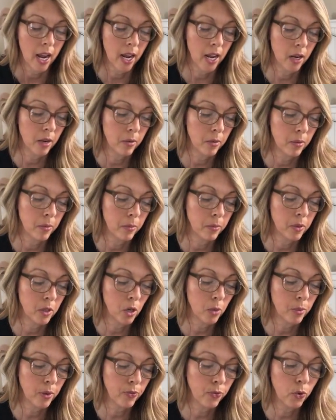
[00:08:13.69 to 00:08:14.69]
And you
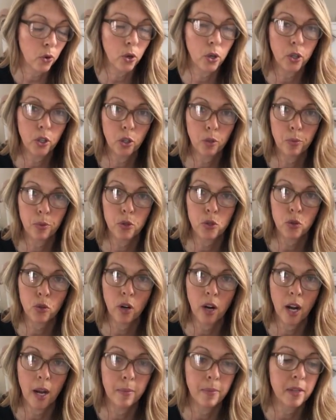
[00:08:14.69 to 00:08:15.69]
know, before you're
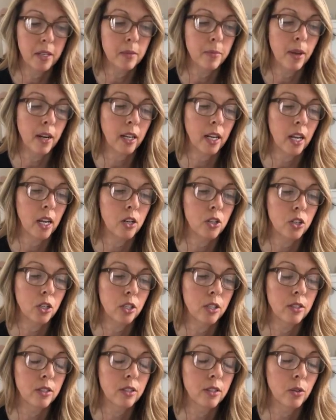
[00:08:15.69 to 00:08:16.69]
prescribed these
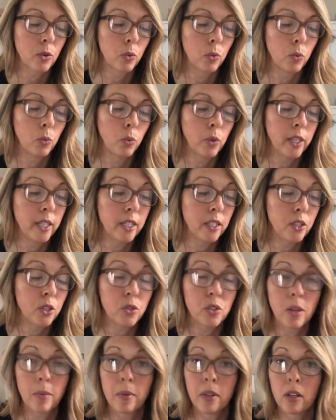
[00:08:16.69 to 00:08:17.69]
medications, we
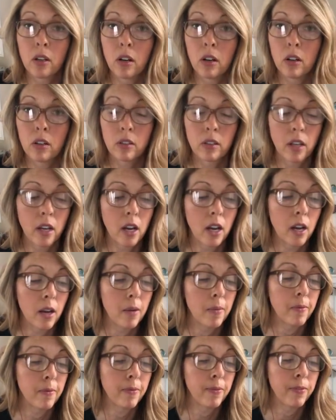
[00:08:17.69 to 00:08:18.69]
do something called
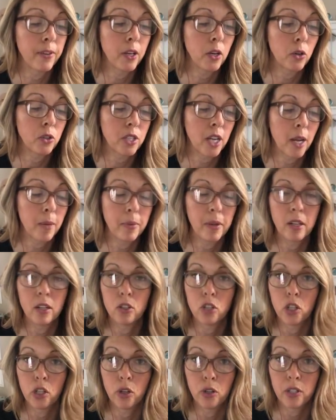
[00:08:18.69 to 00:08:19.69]
phenotyping,
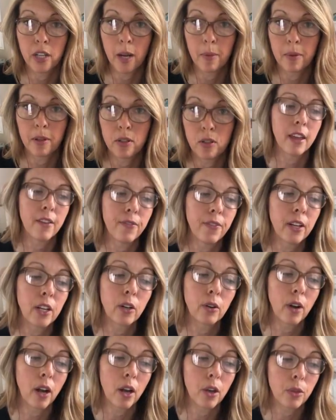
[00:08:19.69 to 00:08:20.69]
genotyping. They
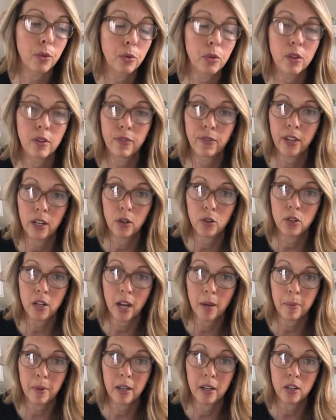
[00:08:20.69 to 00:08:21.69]
figure out through the
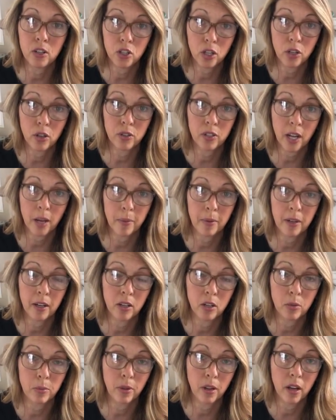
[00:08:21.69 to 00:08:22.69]
phenotyping and genotyping
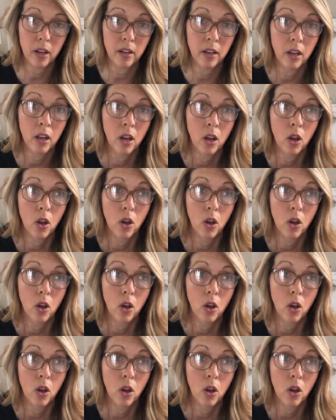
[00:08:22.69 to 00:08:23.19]
in your blood